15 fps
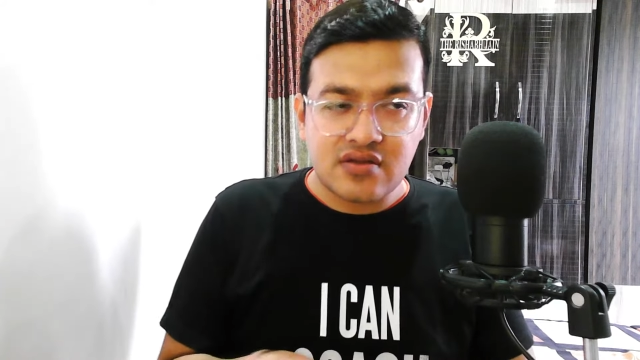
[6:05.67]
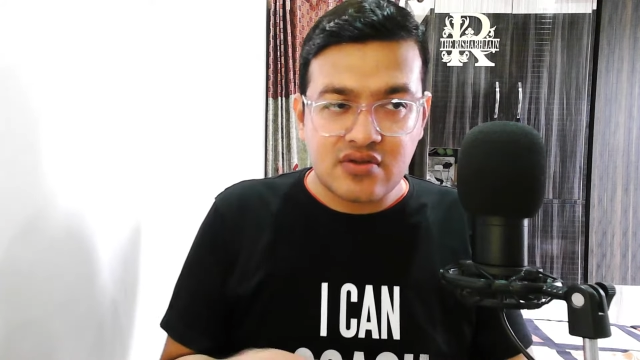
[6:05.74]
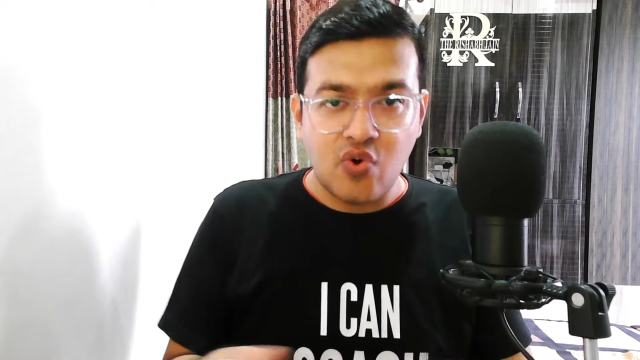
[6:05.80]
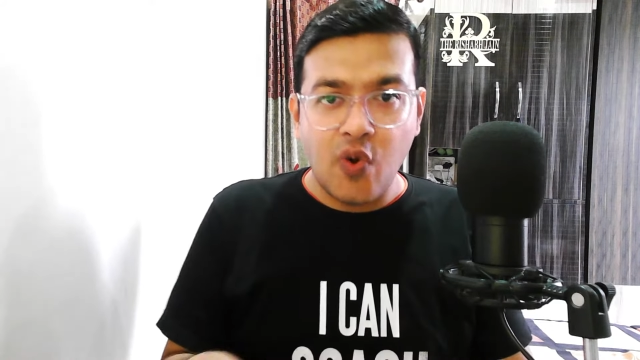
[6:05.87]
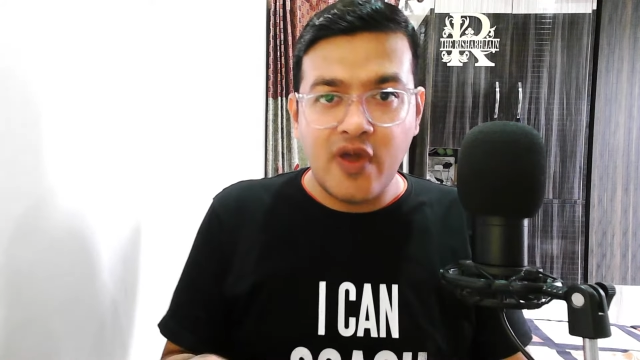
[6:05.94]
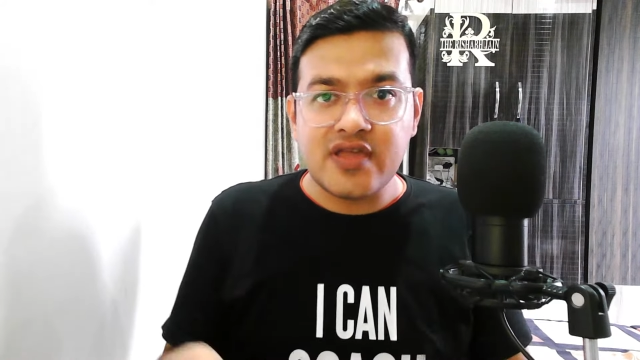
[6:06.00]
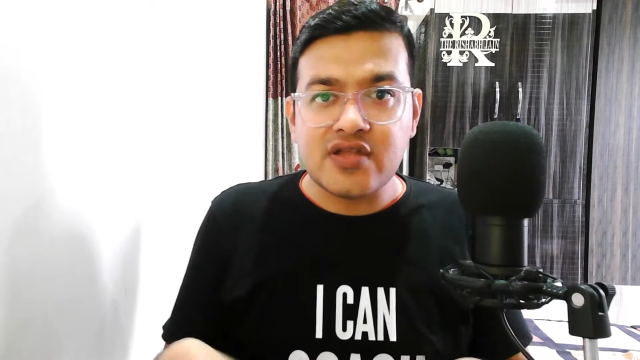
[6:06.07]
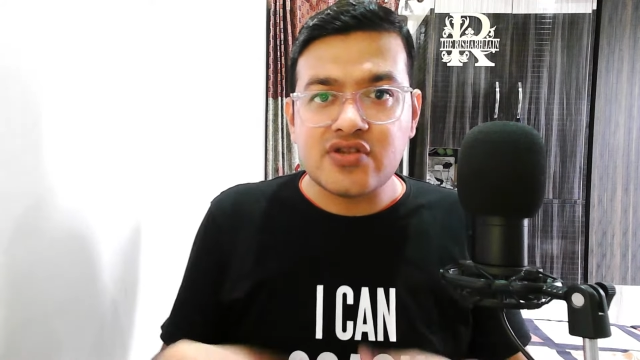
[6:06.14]

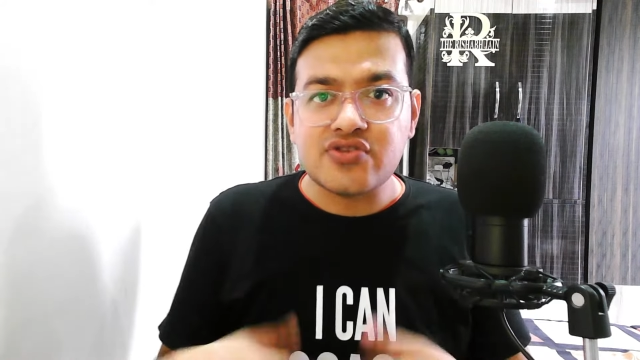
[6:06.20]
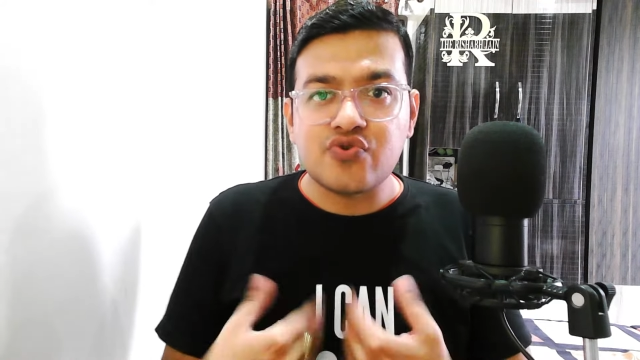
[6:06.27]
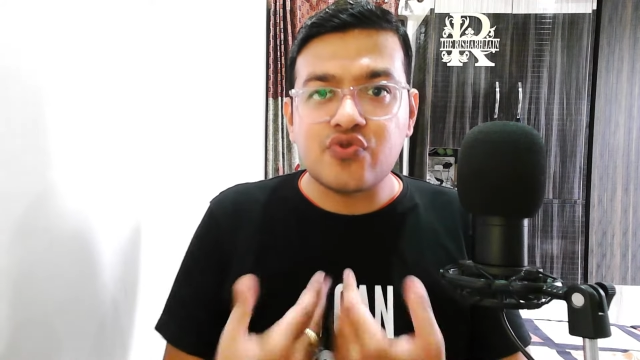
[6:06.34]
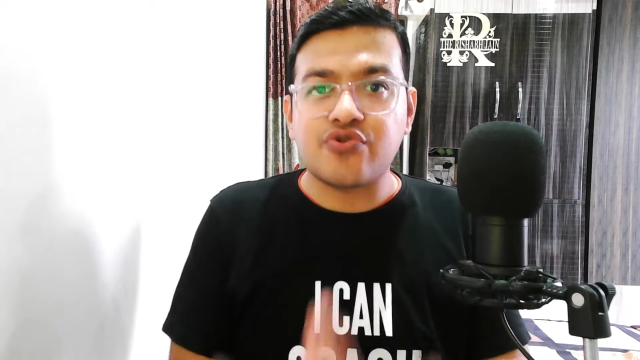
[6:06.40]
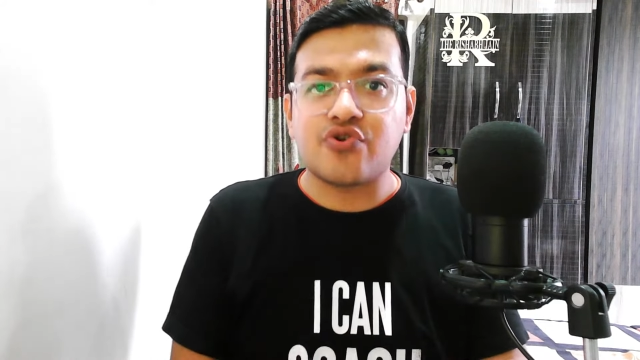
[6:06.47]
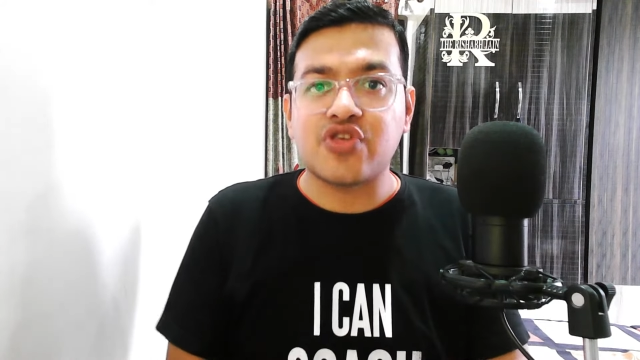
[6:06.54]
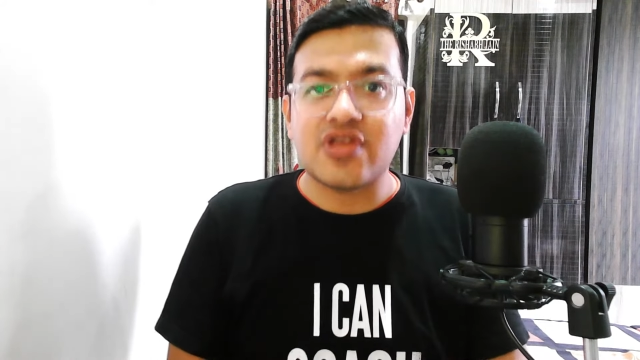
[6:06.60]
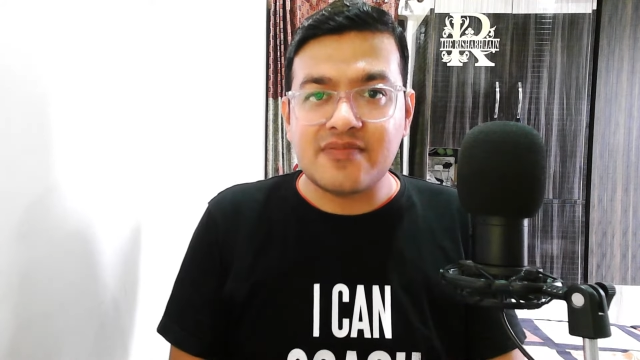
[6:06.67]
going to
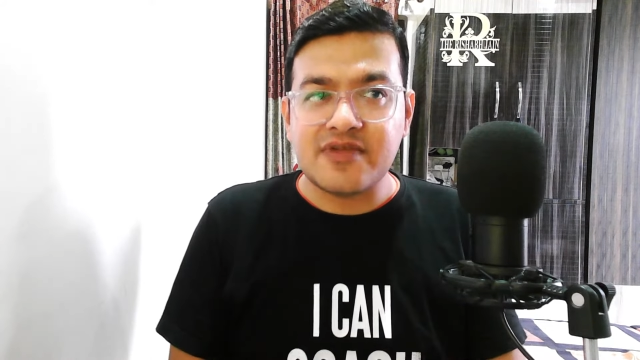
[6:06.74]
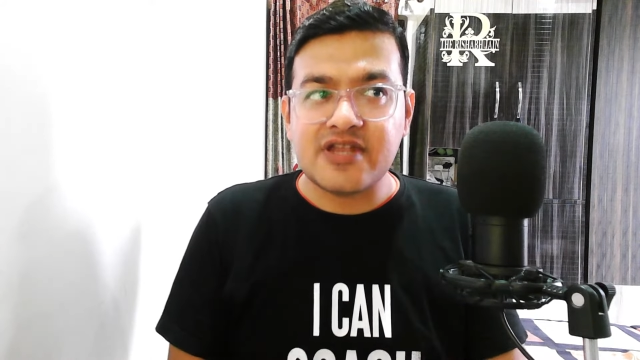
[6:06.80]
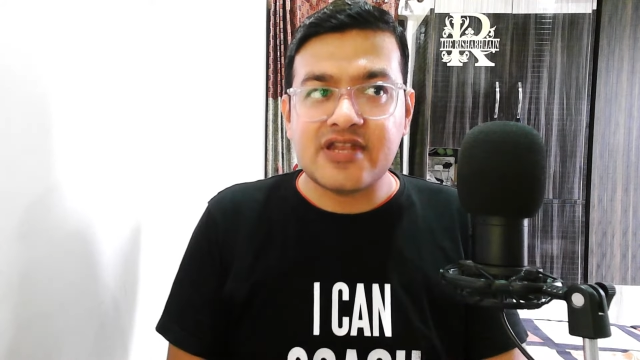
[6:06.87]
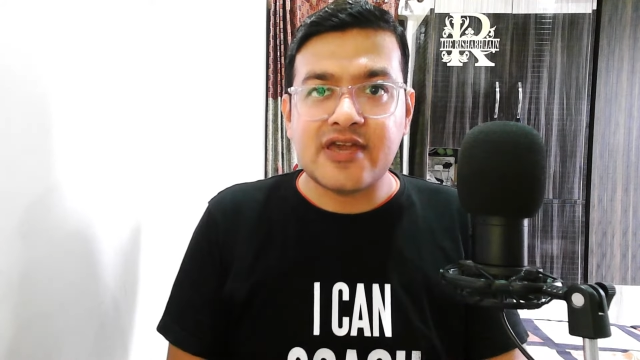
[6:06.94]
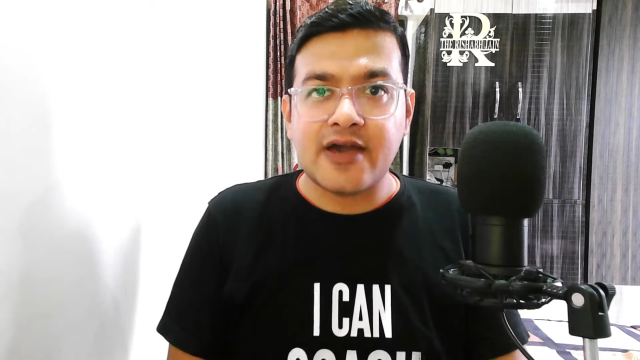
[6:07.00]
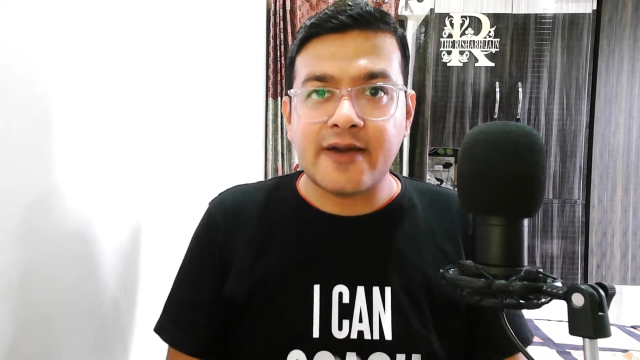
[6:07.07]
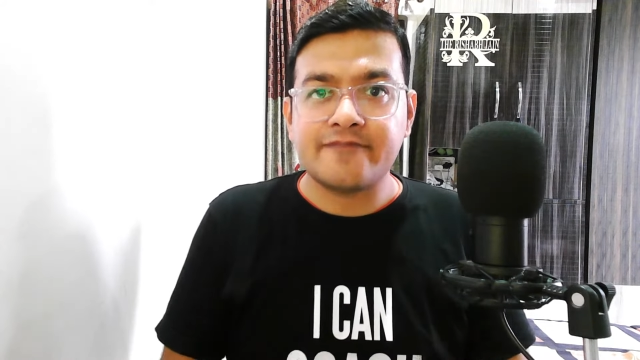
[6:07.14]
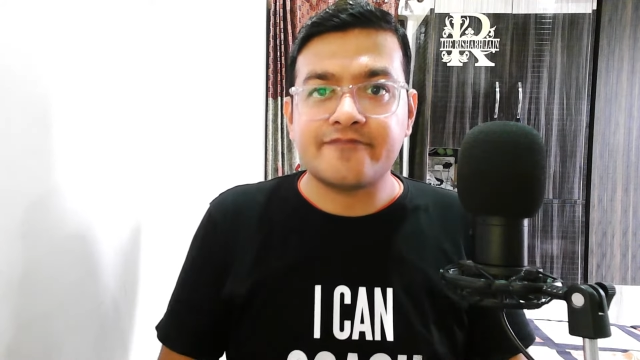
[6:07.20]
social
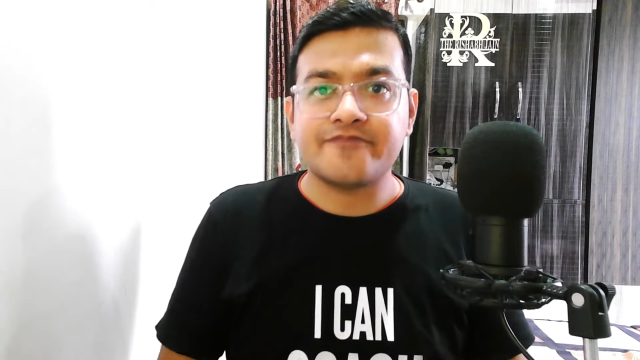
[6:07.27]
media,